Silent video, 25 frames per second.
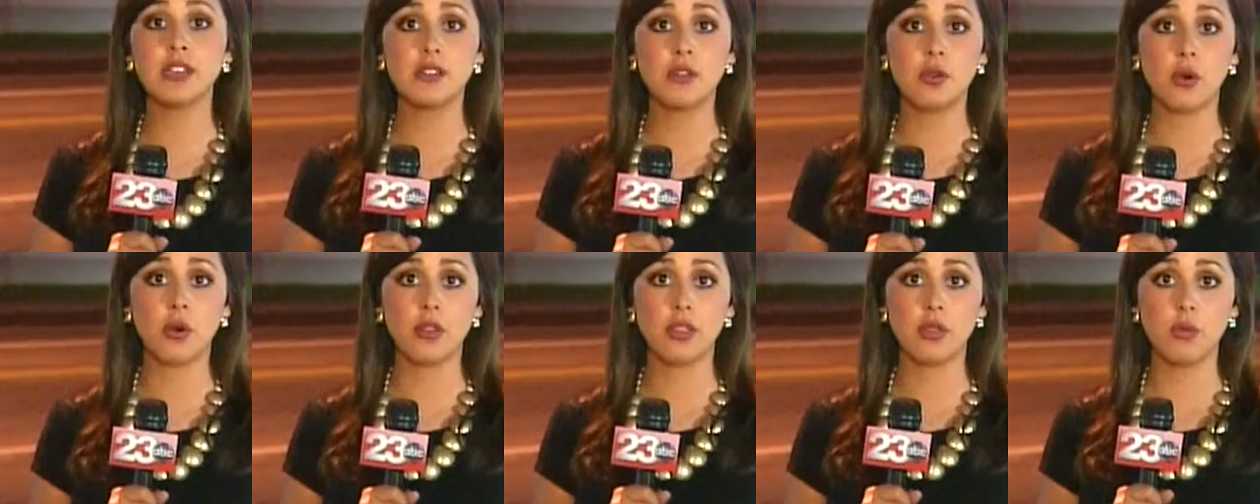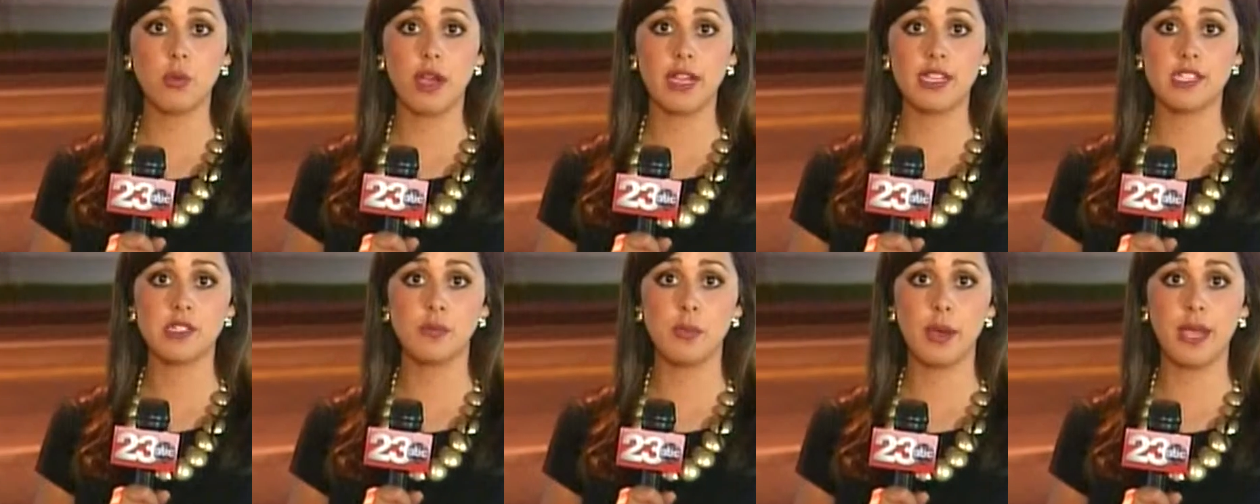in
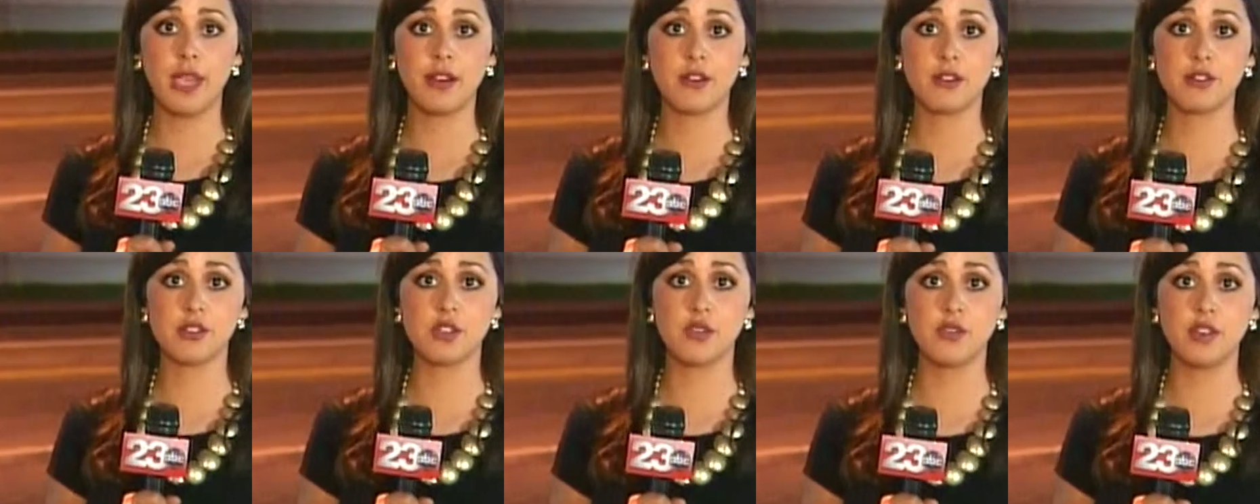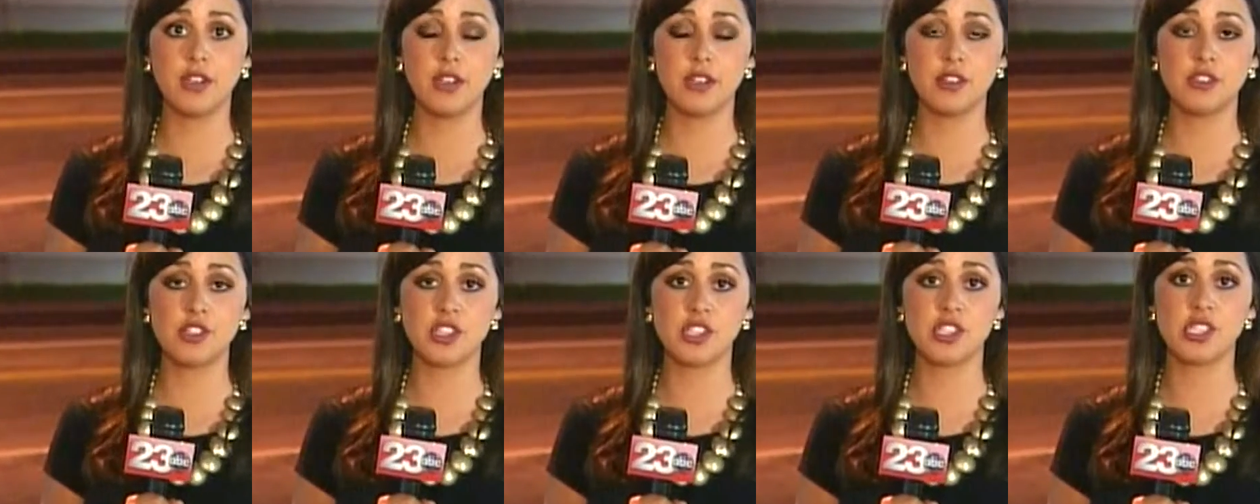northwest
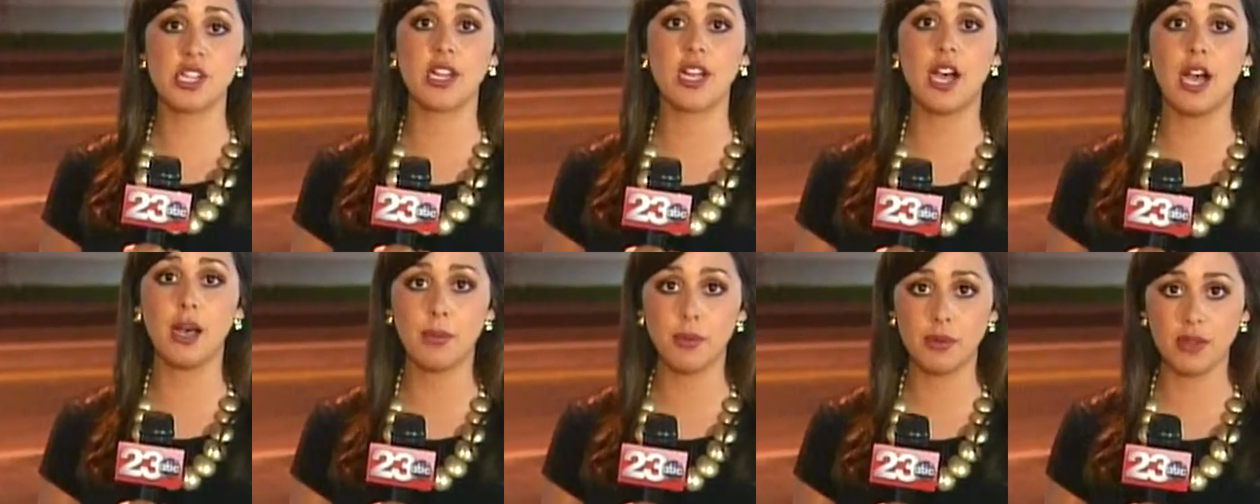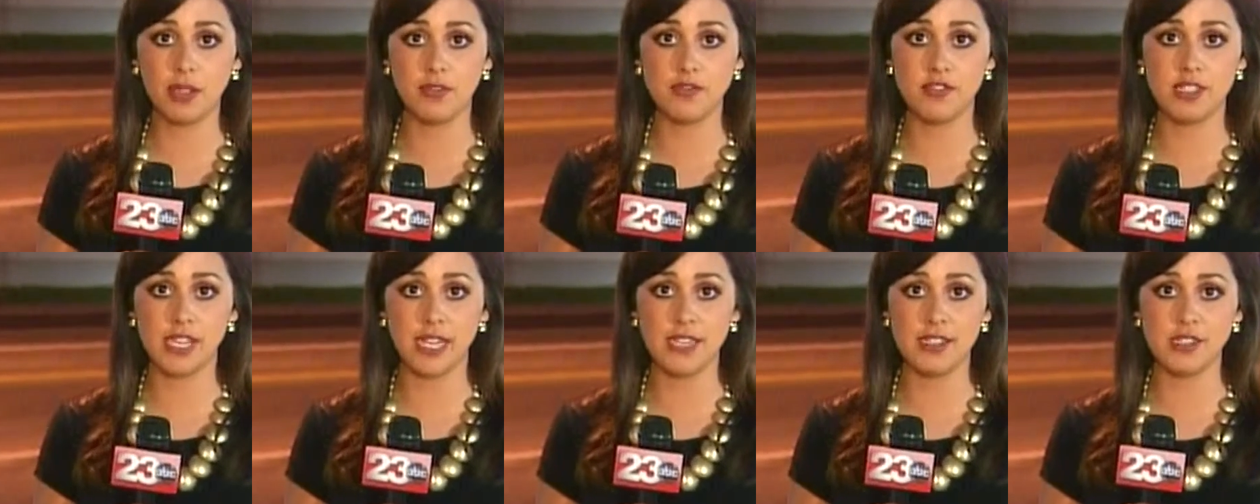Bakersfield just a couple
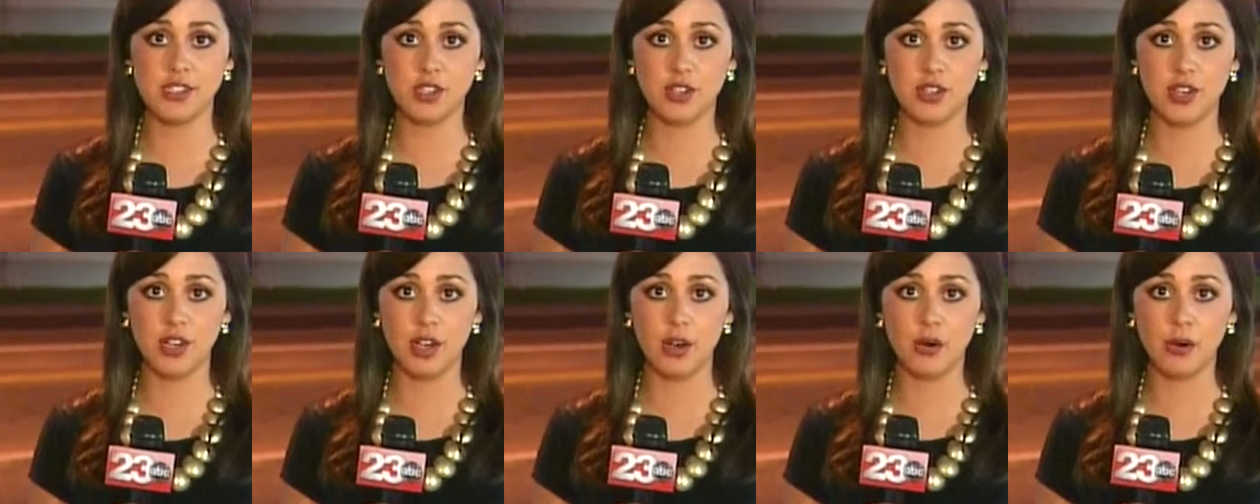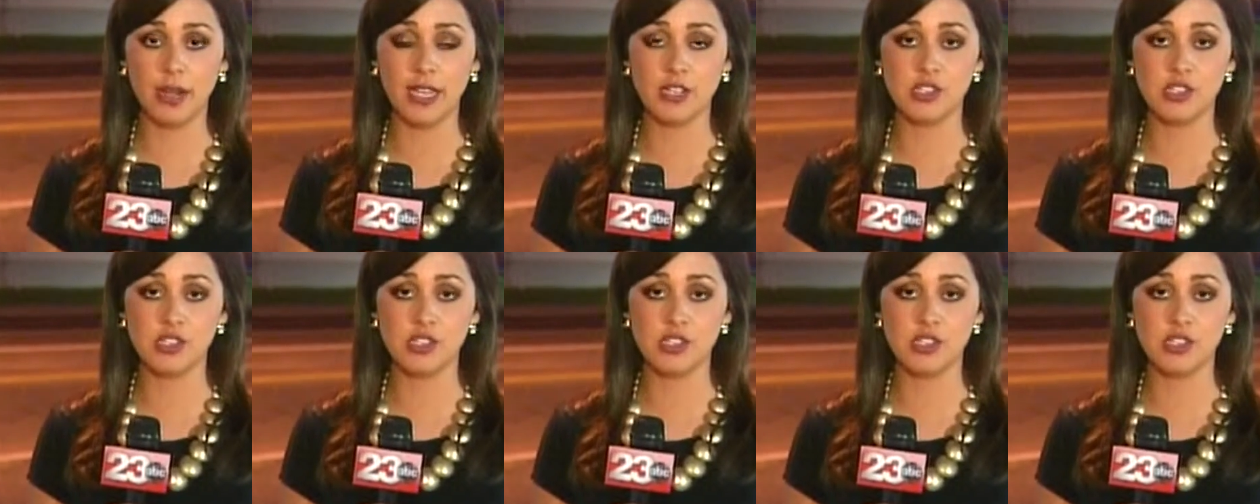of days ago,